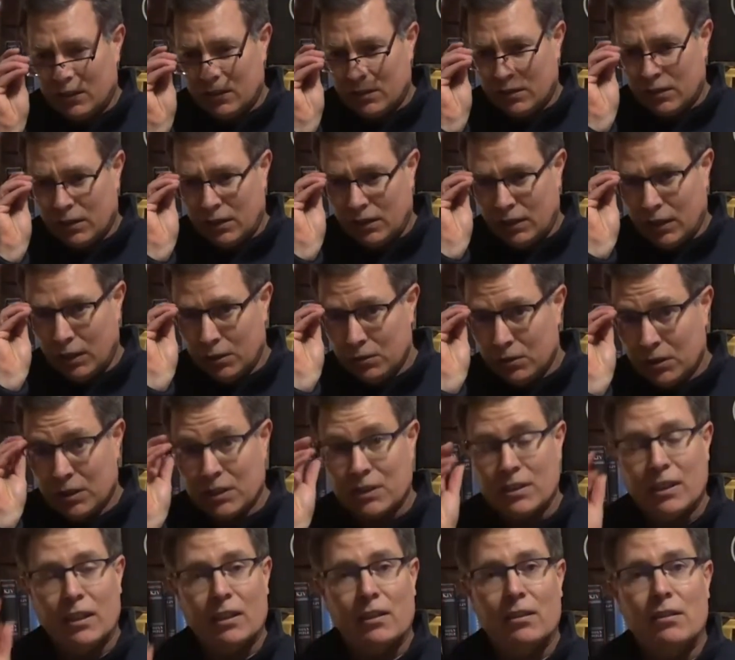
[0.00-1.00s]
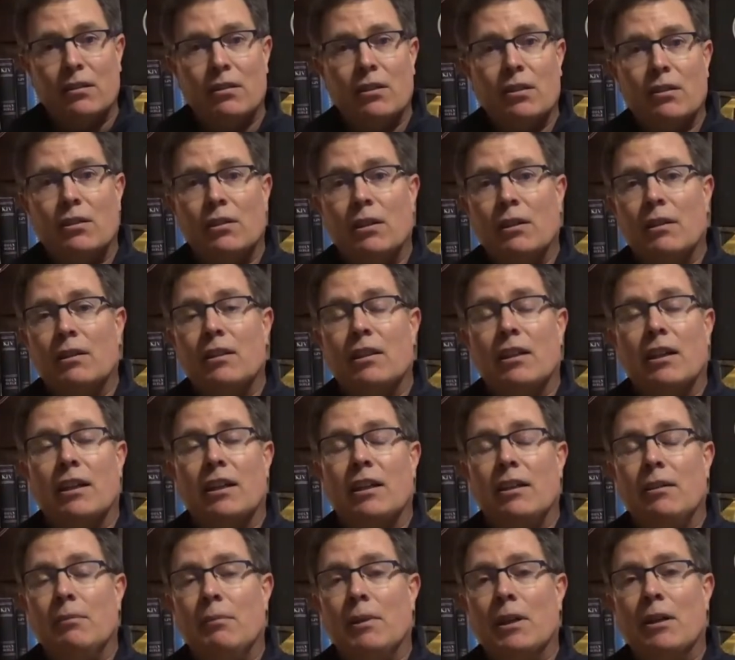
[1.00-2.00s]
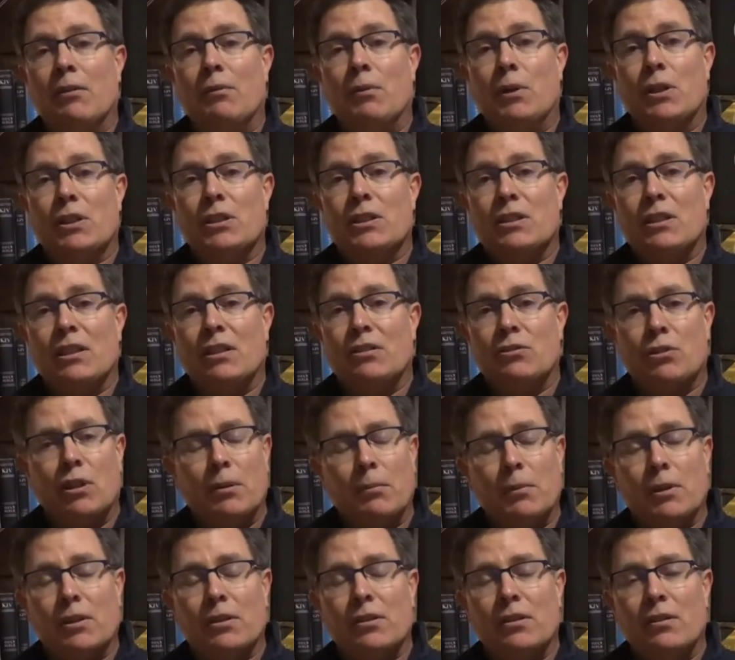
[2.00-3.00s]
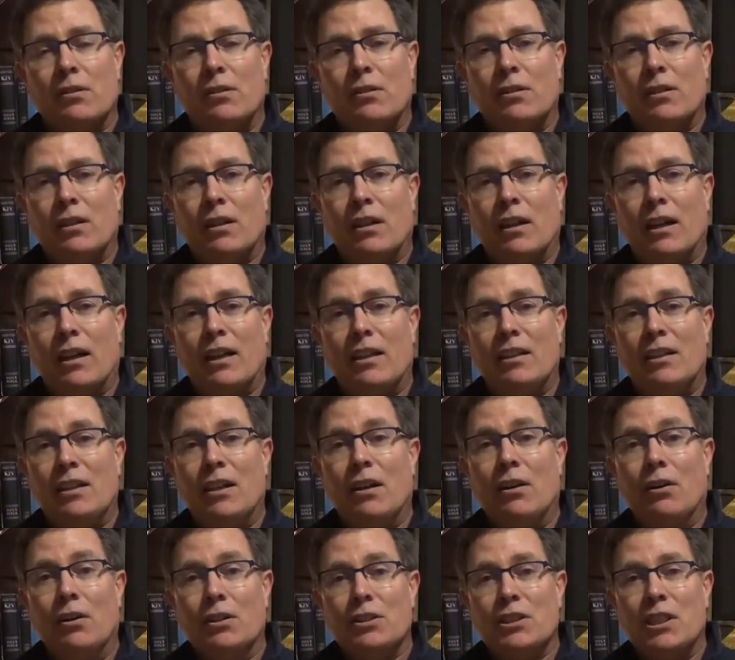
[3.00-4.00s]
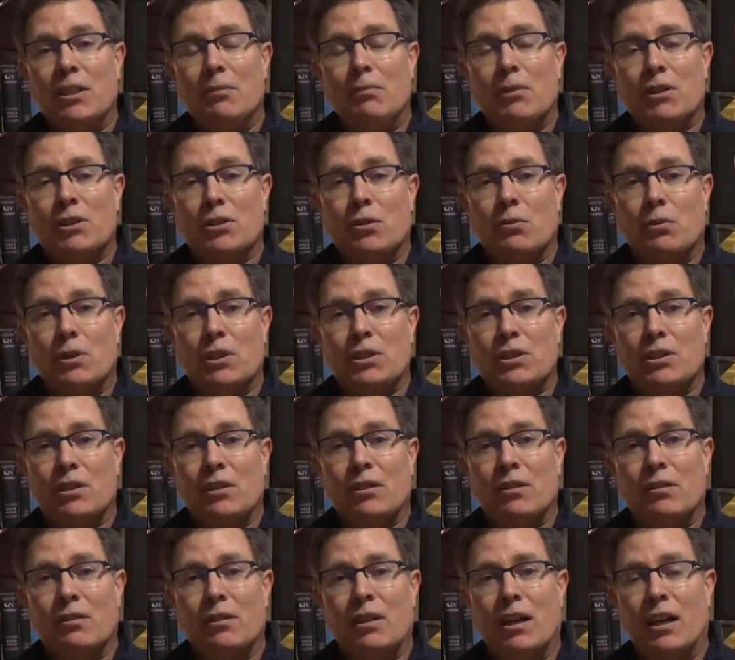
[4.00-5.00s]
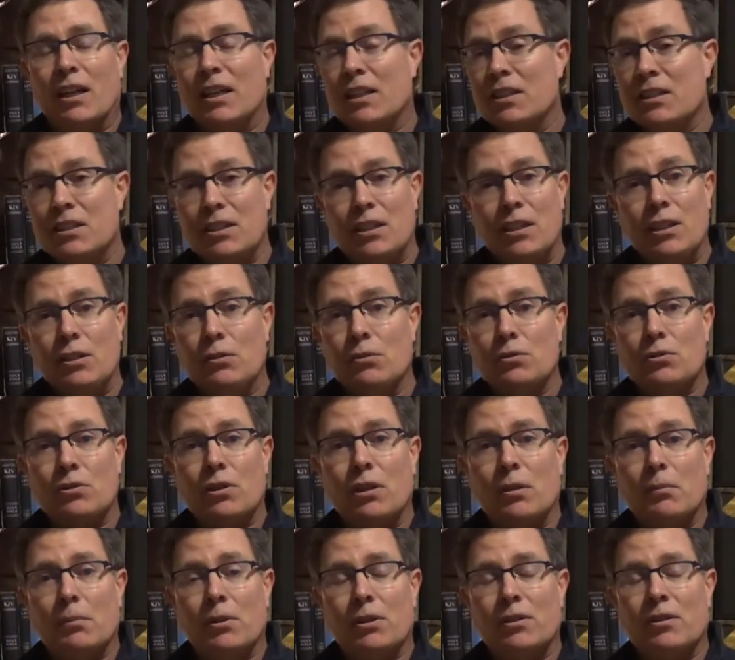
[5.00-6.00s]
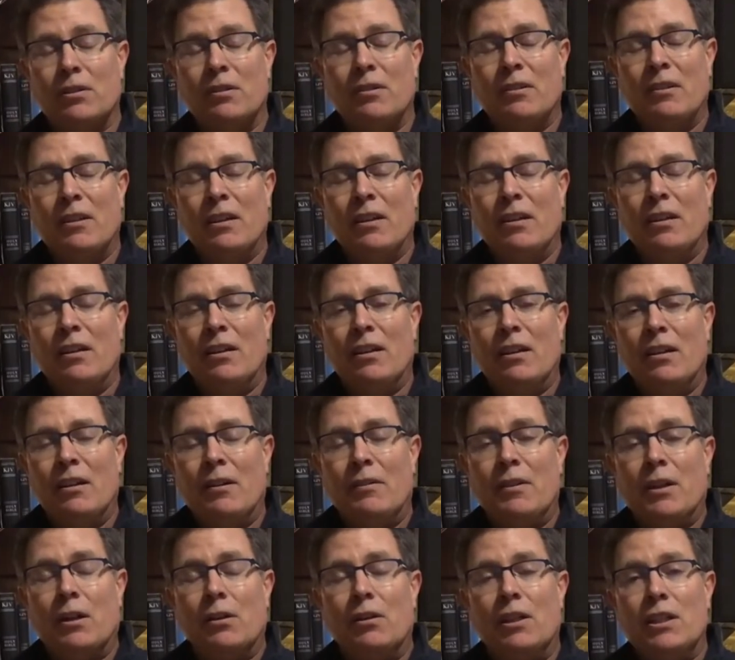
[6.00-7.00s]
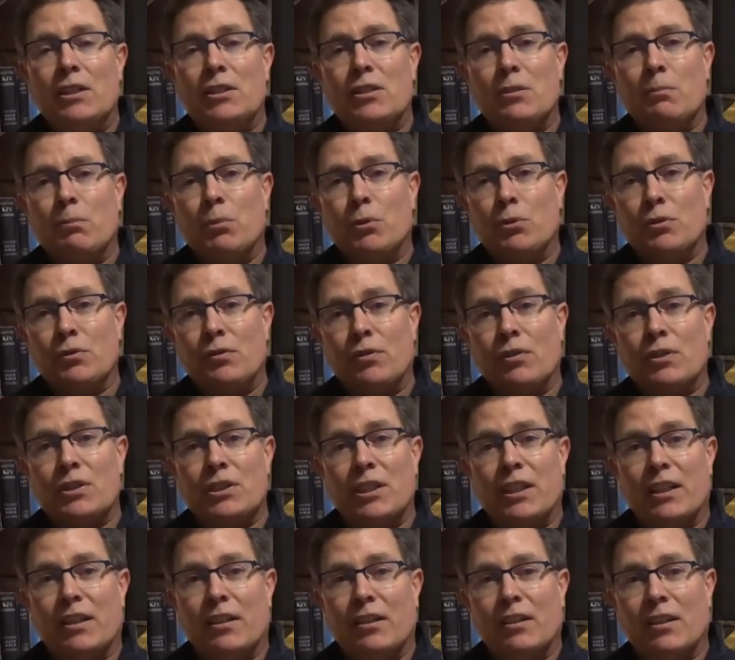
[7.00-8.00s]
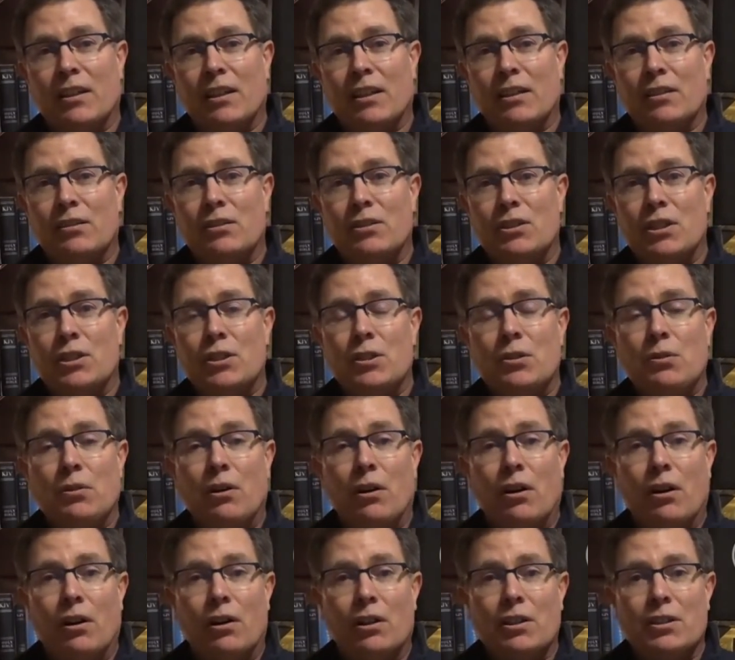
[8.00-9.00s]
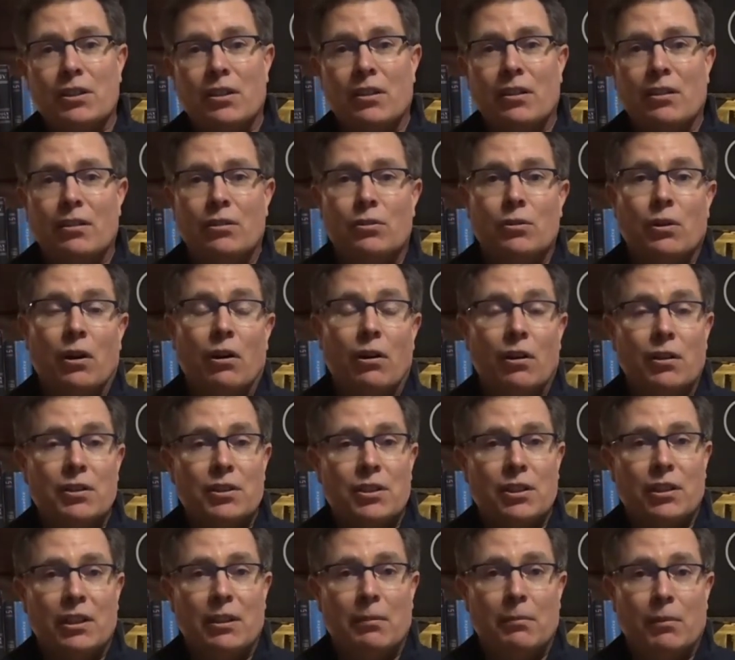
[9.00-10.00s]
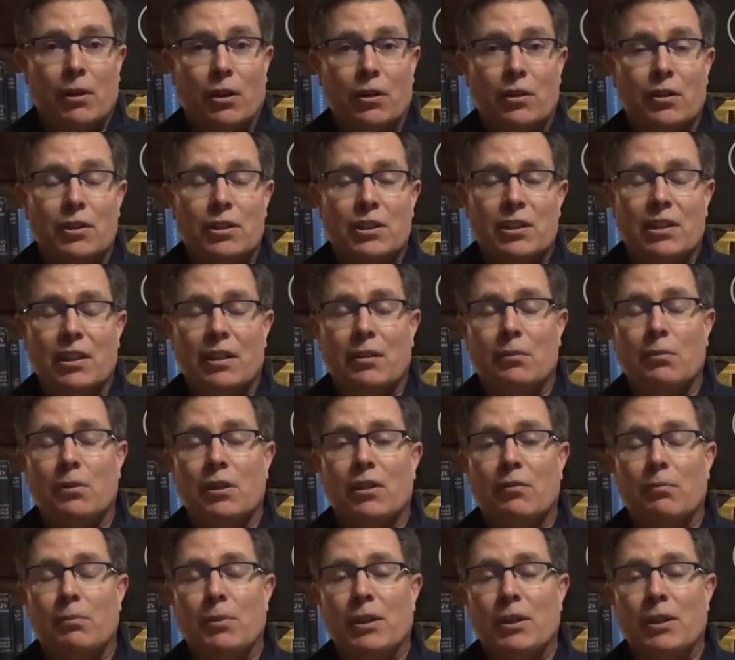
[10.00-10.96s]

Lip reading: noticed that Nehemiah was troubled. And he asked him this question, I can see you troubled. Now let's pause for a second there. Just to answer him honestly would have